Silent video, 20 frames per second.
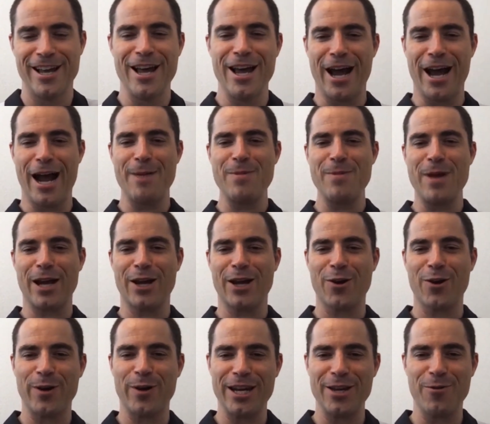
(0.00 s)
I'm not
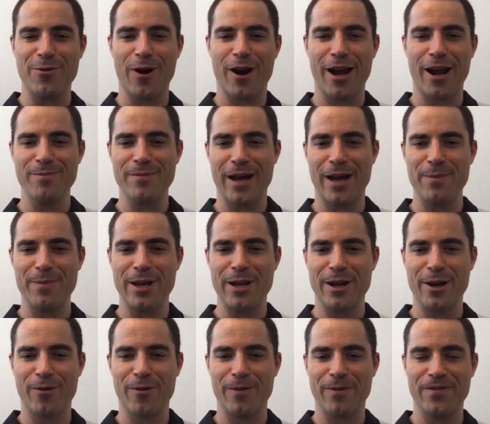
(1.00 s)
going anywhere. I'm
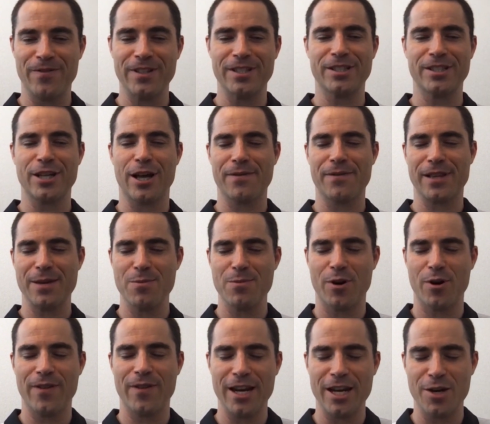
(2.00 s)
here philosophically
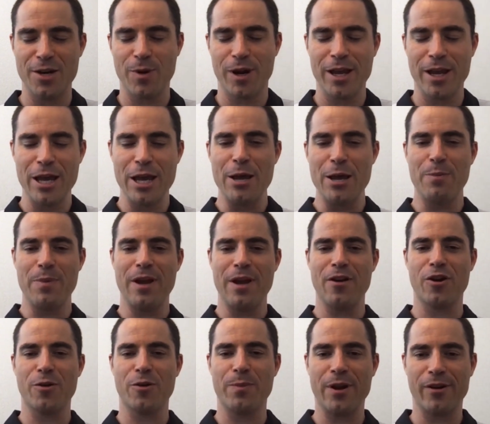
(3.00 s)
motivated to bring
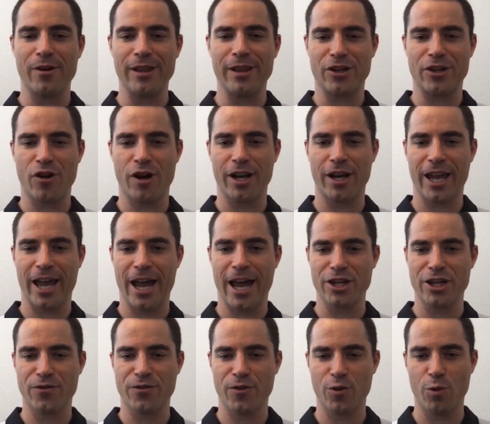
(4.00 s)
peer-to-peer electronic
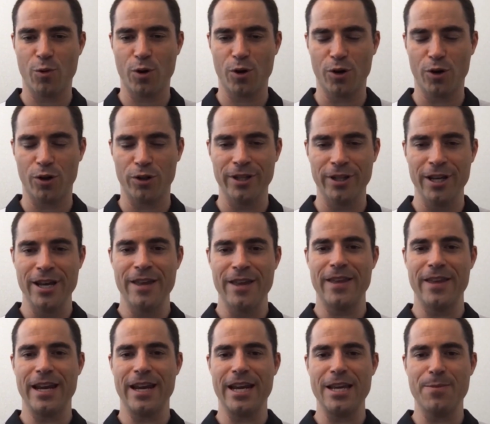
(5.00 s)
cash for the world
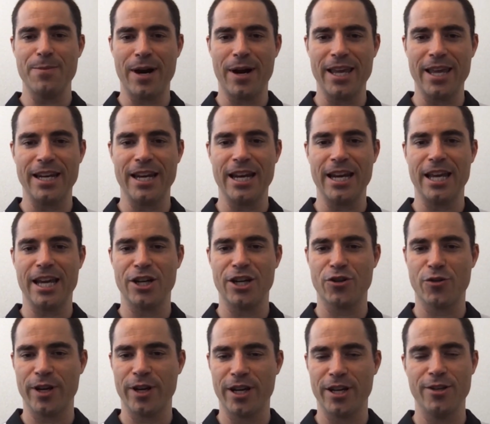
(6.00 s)
that anybody in any
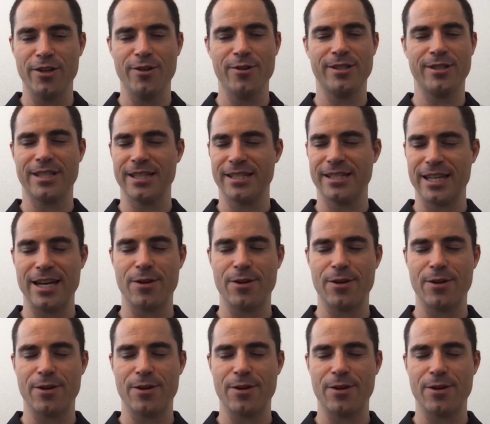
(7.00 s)
country can use to send and